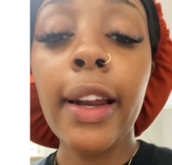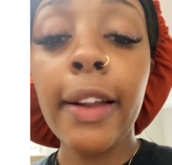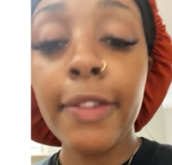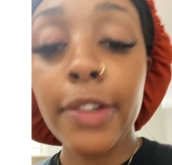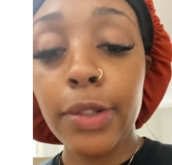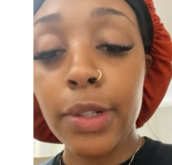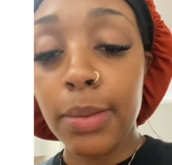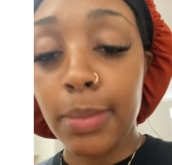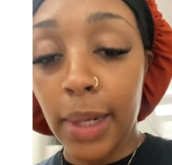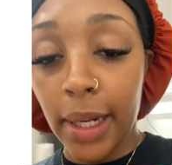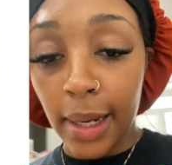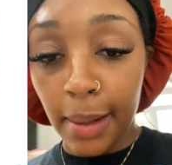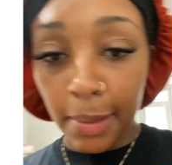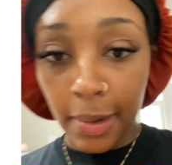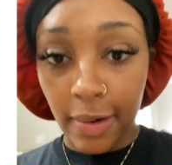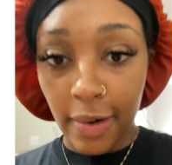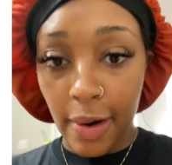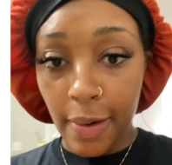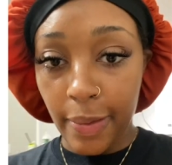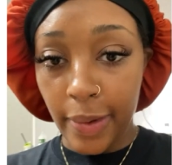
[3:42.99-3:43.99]
even switch my camera
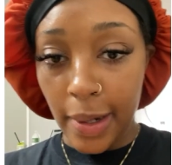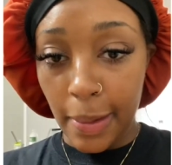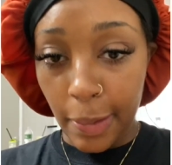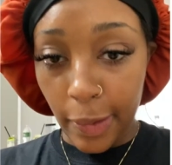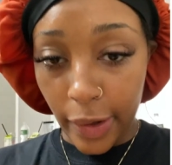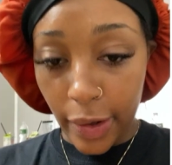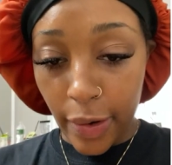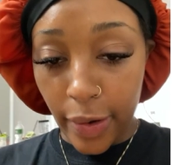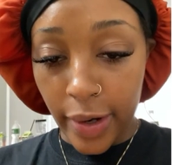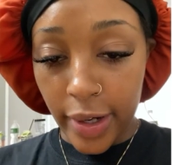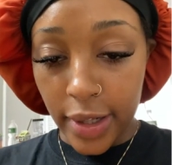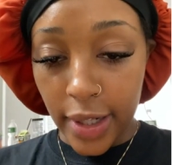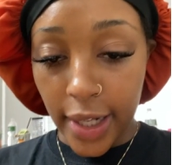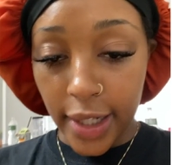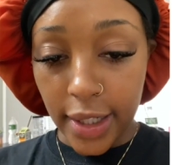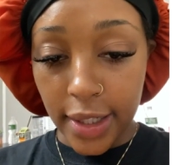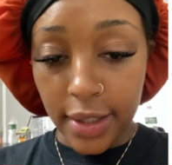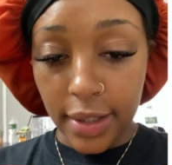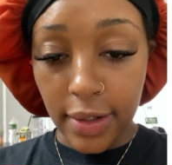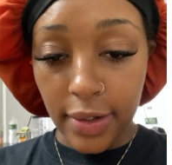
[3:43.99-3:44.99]
around when I'm recording like
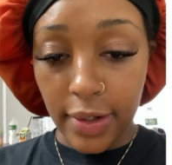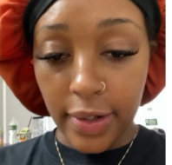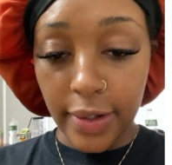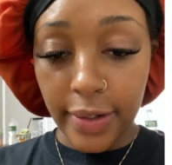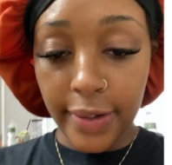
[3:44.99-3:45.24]
this. Hold on.